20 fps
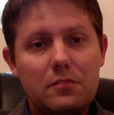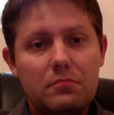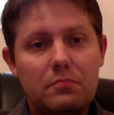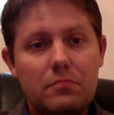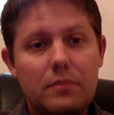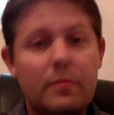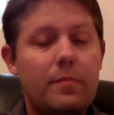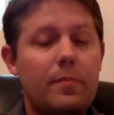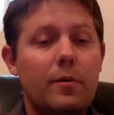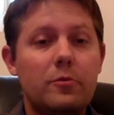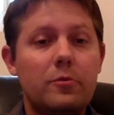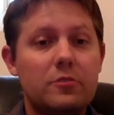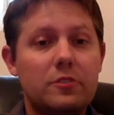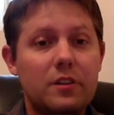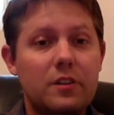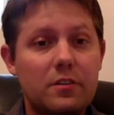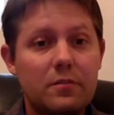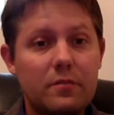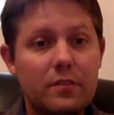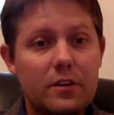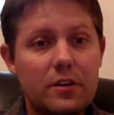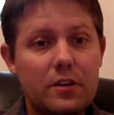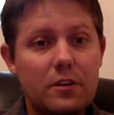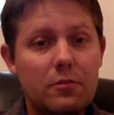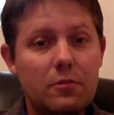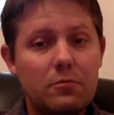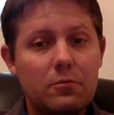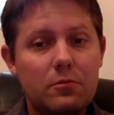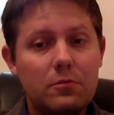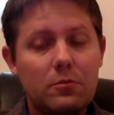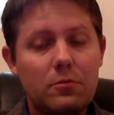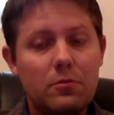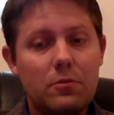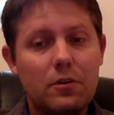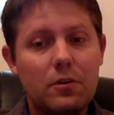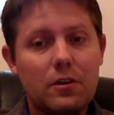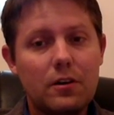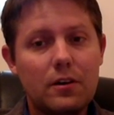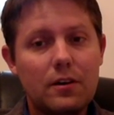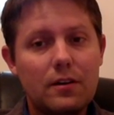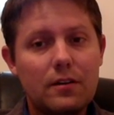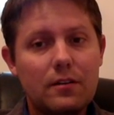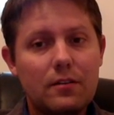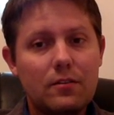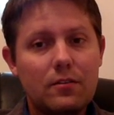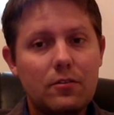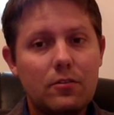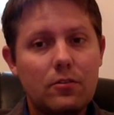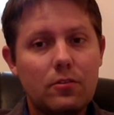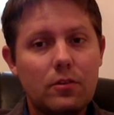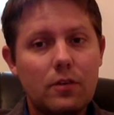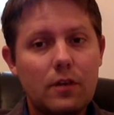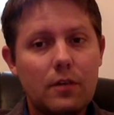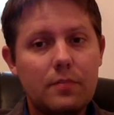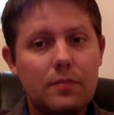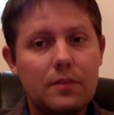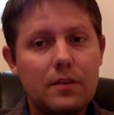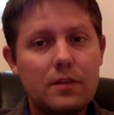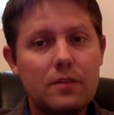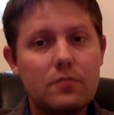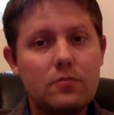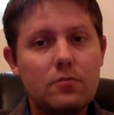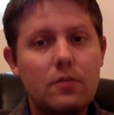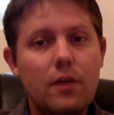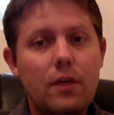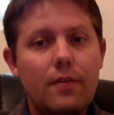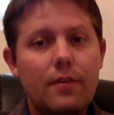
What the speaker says: maybe post another video or update you.